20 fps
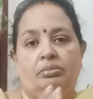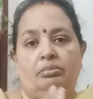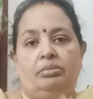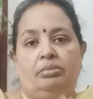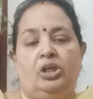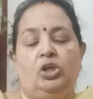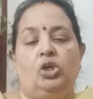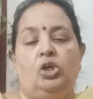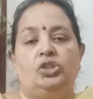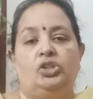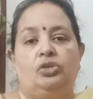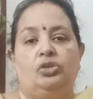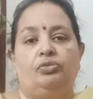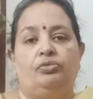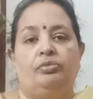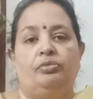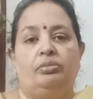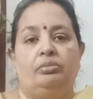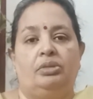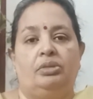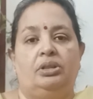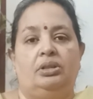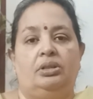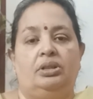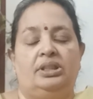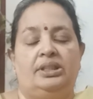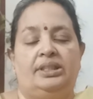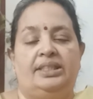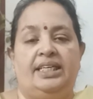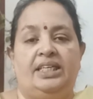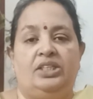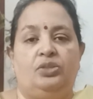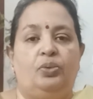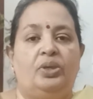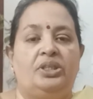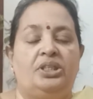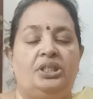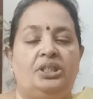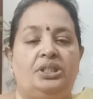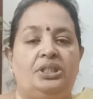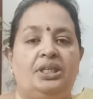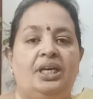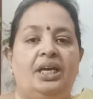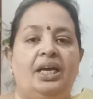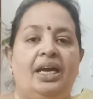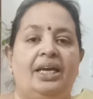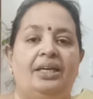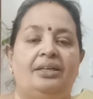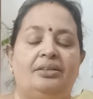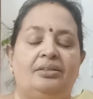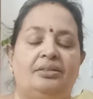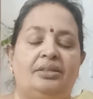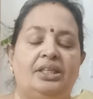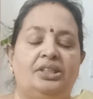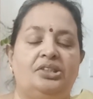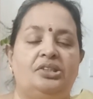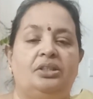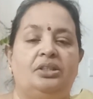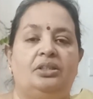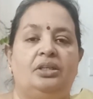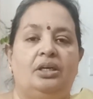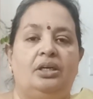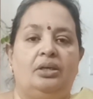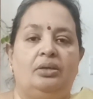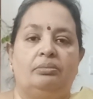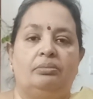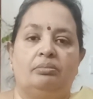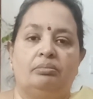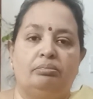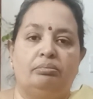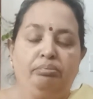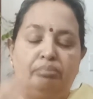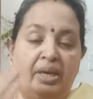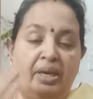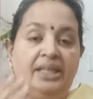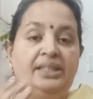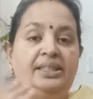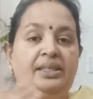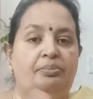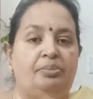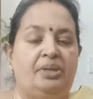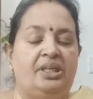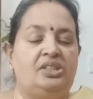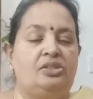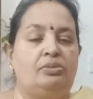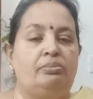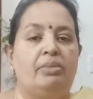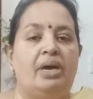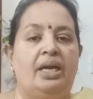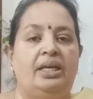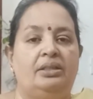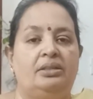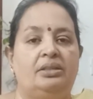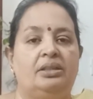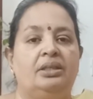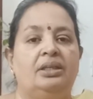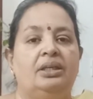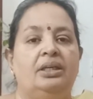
because of sage Vashishta, and Dashratha makes up his mind